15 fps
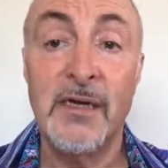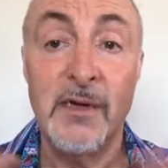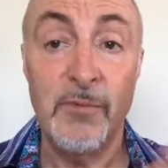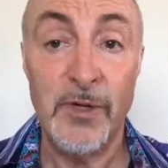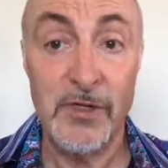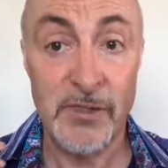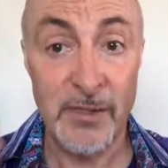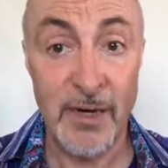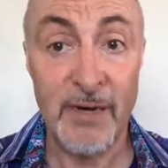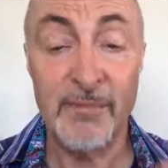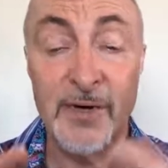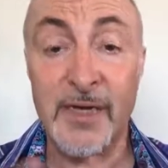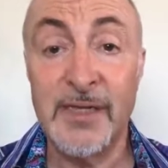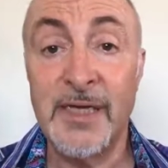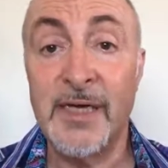we can sign up
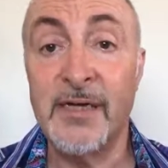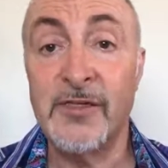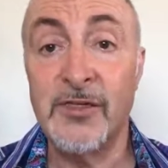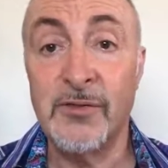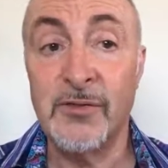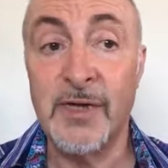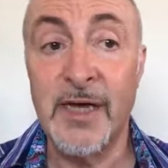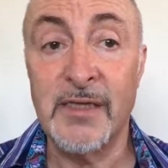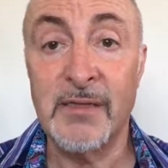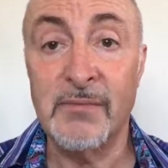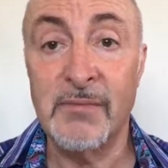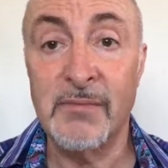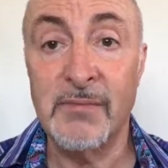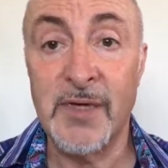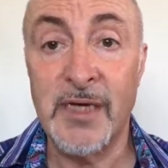right there to get
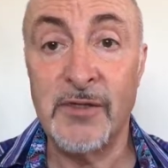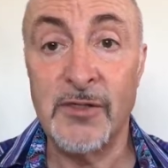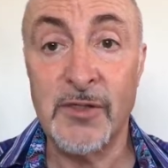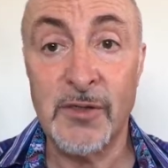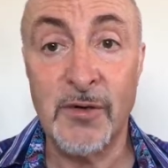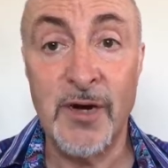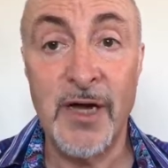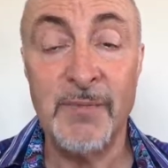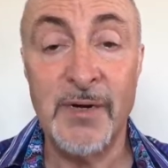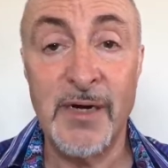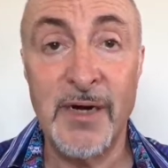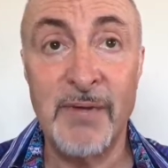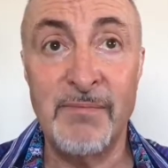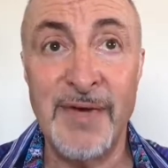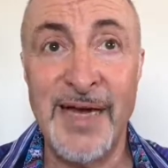them and subscribe.
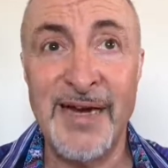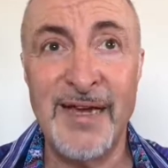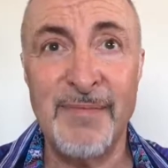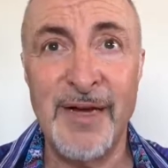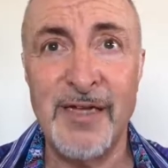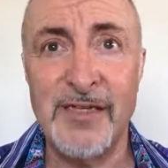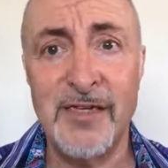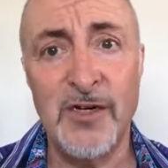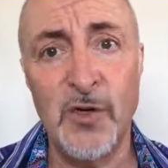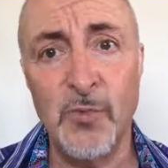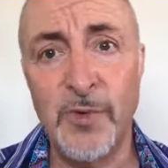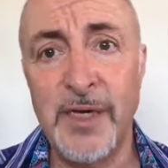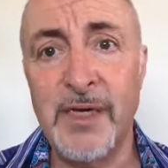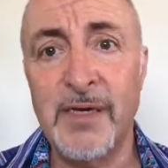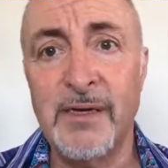I'm adding about 10 a
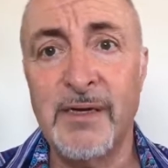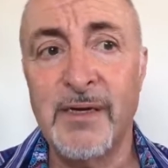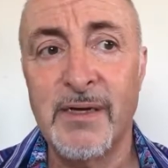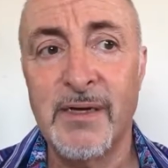week.